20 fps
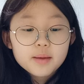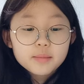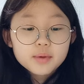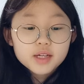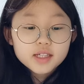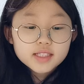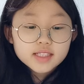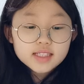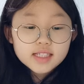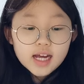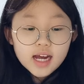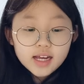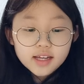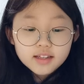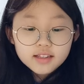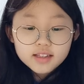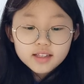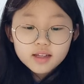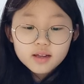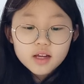Because
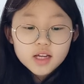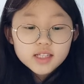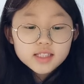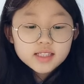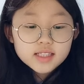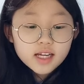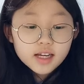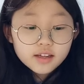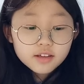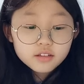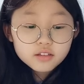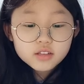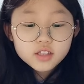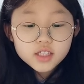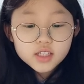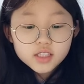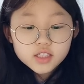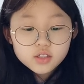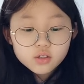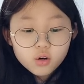
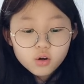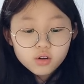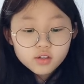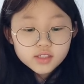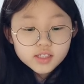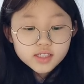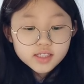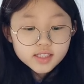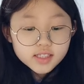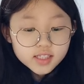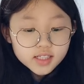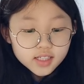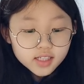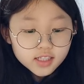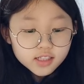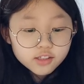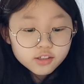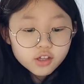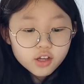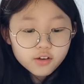scientists are
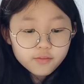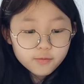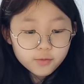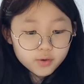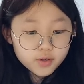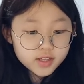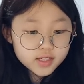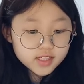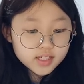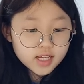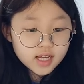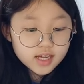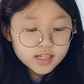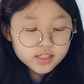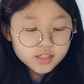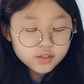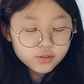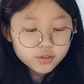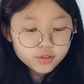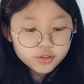still looking for this
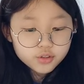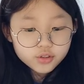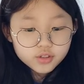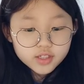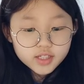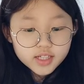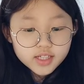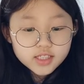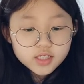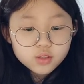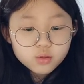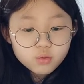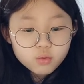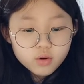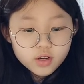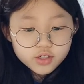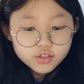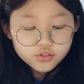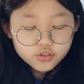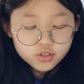answer to these
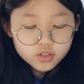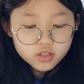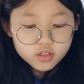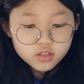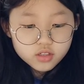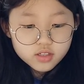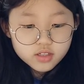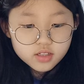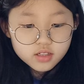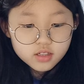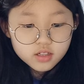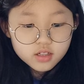questions.